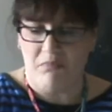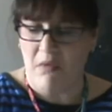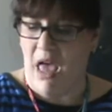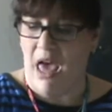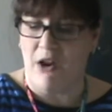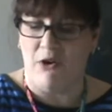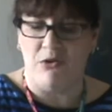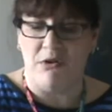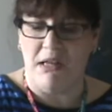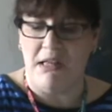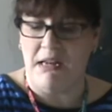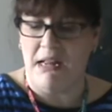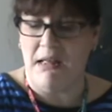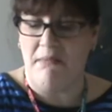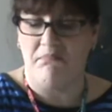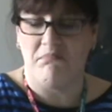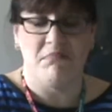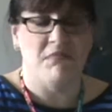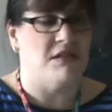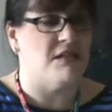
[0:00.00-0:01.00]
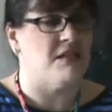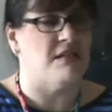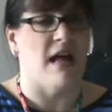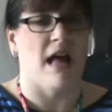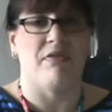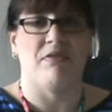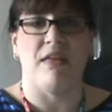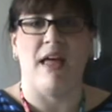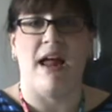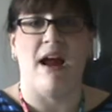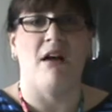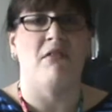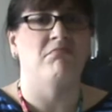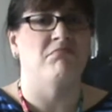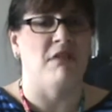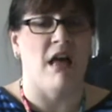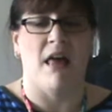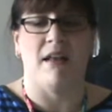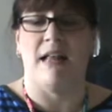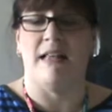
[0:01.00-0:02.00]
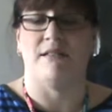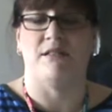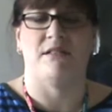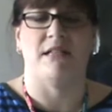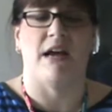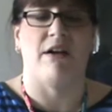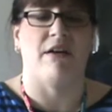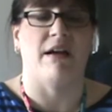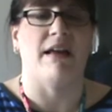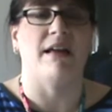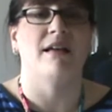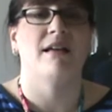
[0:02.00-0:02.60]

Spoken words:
I don't need it. It's not there. Not necessary.